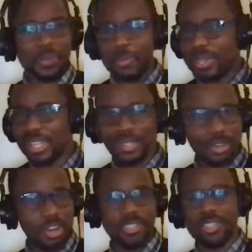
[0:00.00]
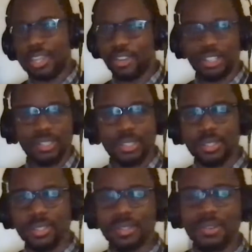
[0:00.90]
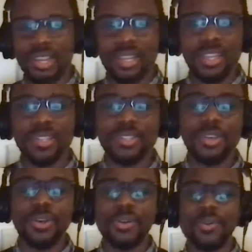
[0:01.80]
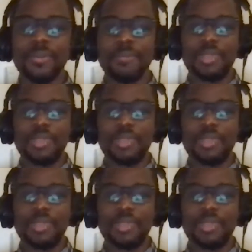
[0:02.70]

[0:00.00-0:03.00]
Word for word: we need to crush that nonsense right and so